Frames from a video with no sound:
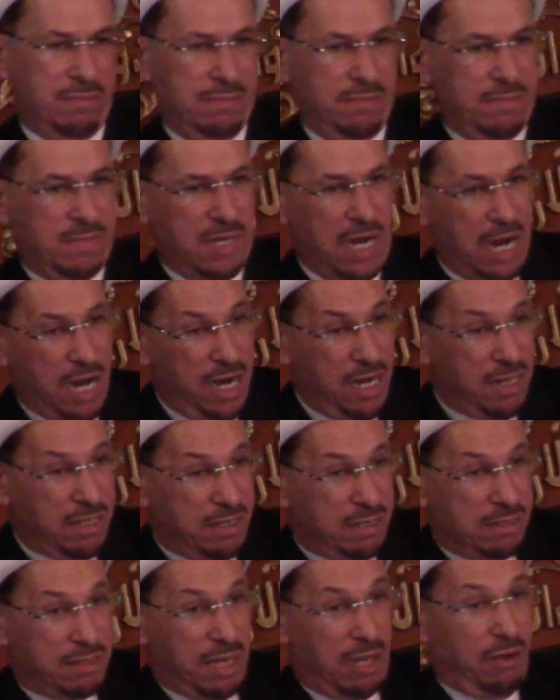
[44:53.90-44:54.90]
Right?
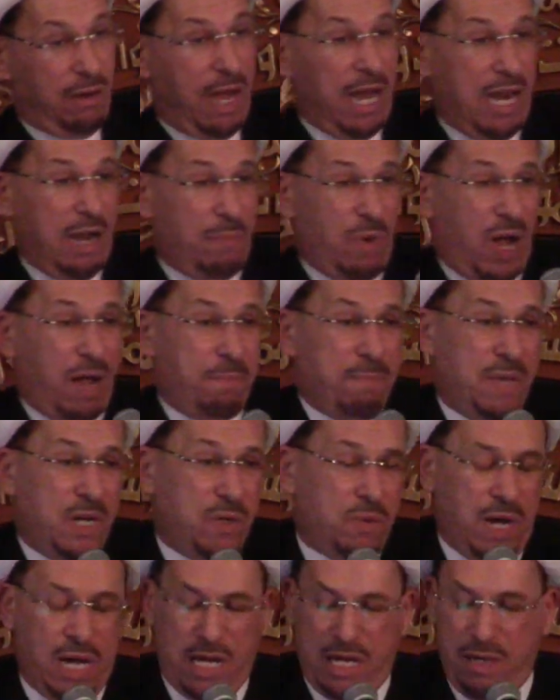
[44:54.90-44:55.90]
Sallu ala Muhammad wa
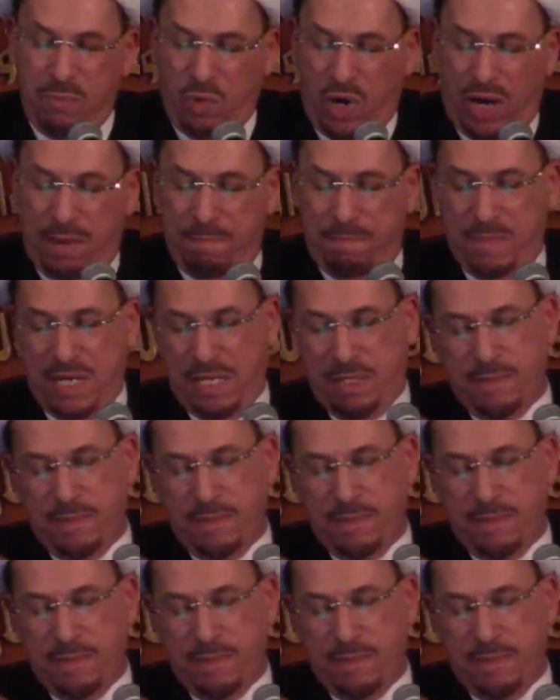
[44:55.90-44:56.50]
ali Muhammad.